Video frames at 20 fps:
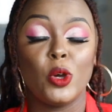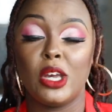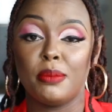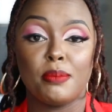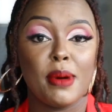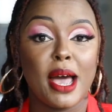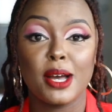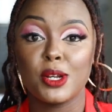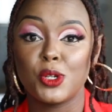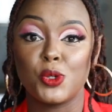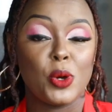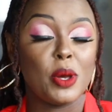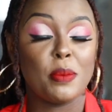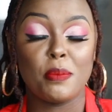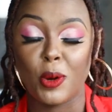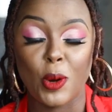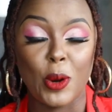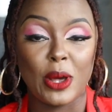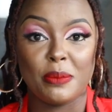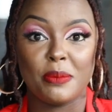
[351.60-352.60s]
going back to
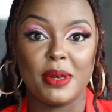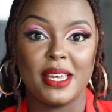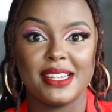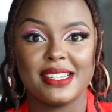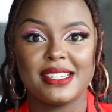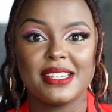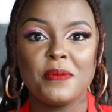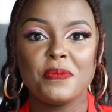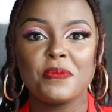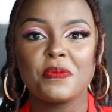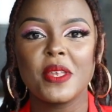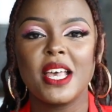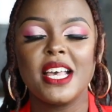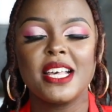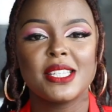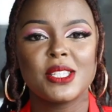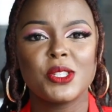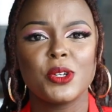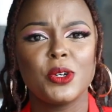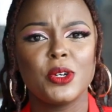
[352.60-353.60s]
employment.
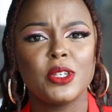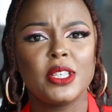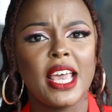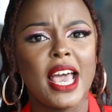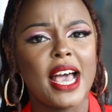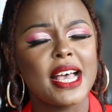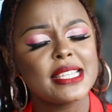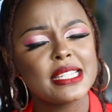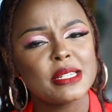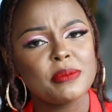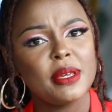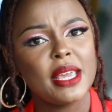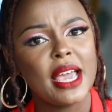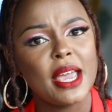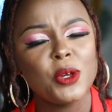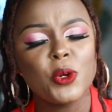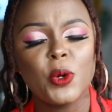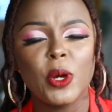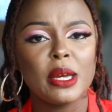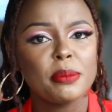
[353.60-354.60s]
So they asked me,
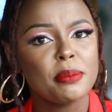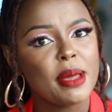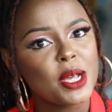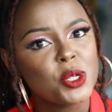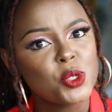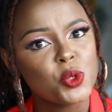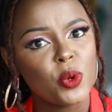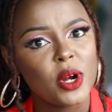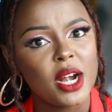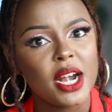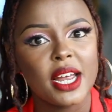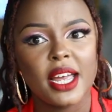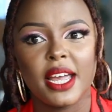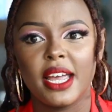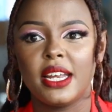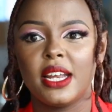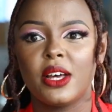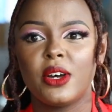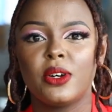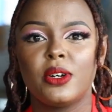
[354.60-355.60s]
are you going back to work?
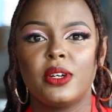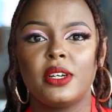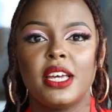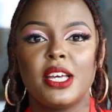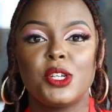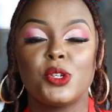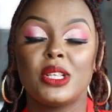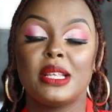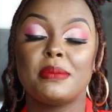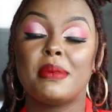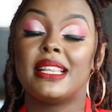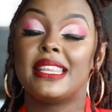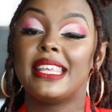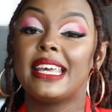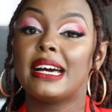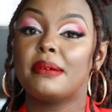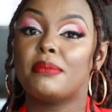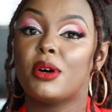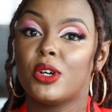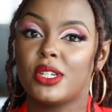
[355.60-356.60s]
And I, I told them I'll
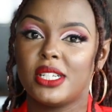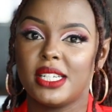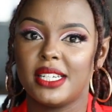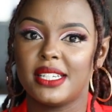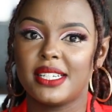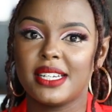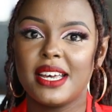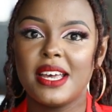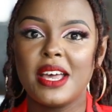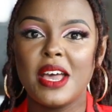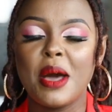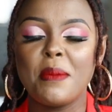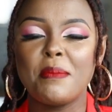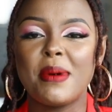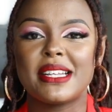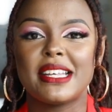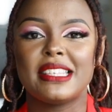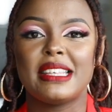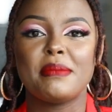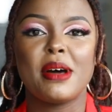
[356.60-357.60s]
think about it.
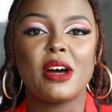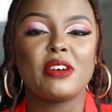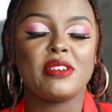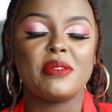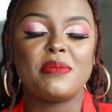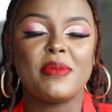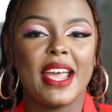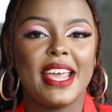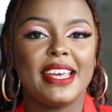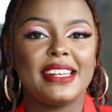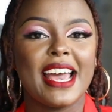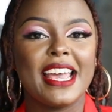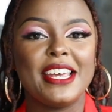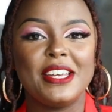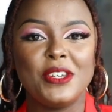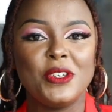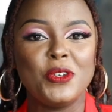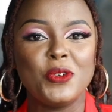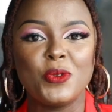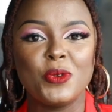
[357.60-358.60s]
But at the back of my mind, I
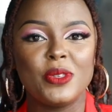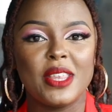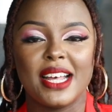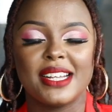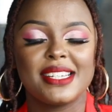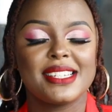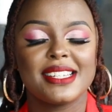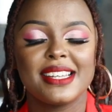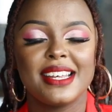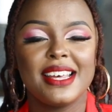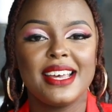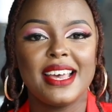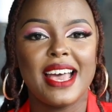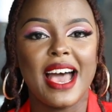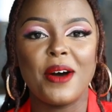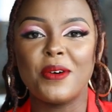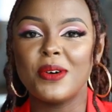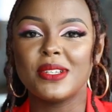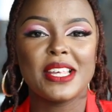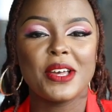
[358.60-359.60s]
knew that
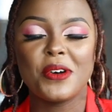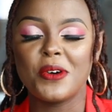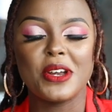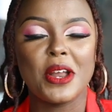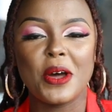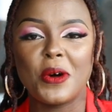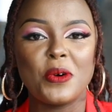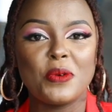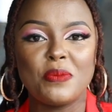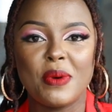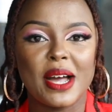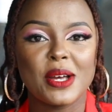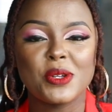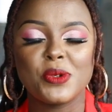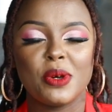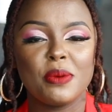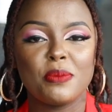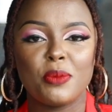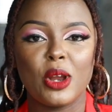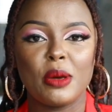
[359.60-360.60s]
I wasn't going to go back
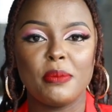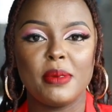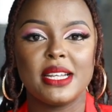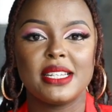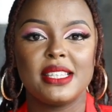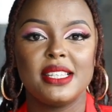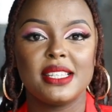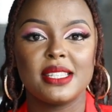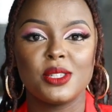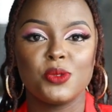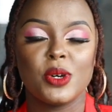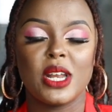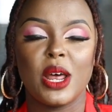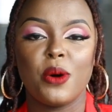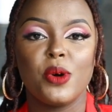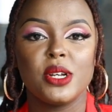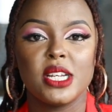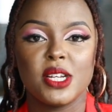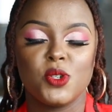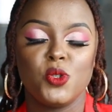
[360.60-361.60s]
to employment. This is what
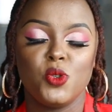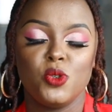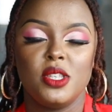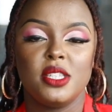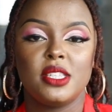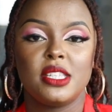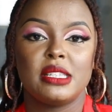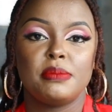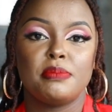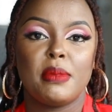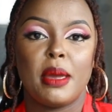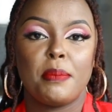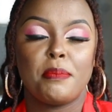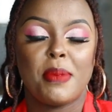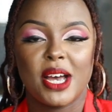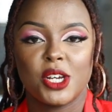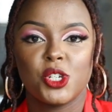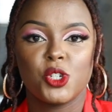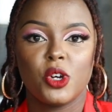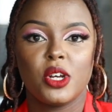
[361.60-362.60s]
I wanted to do. This is my
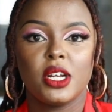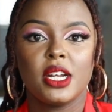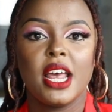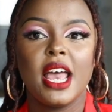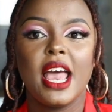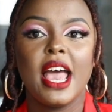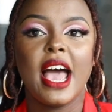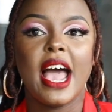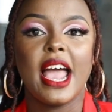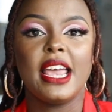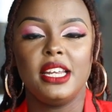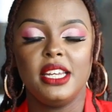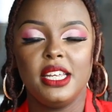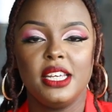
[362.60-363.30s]
passion. I